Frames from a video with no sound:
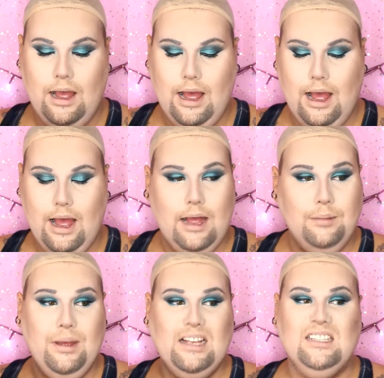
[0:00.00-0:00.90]

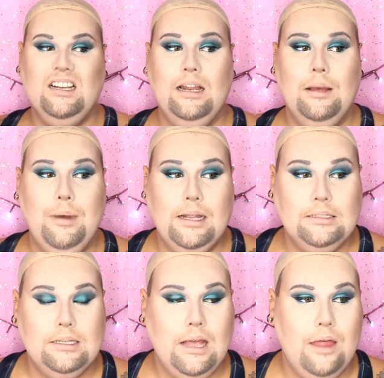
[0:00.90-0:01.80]
And basically it
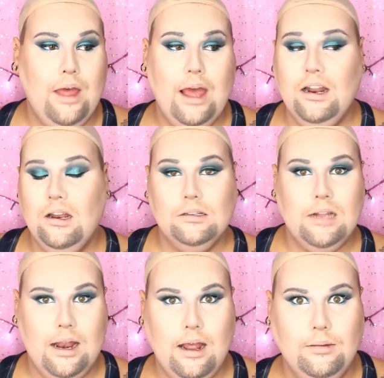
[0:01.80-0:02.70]
blends together and it looks
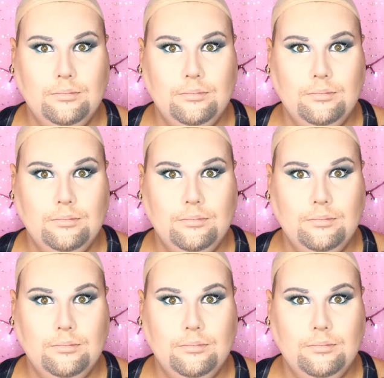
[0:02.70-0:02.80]
like that.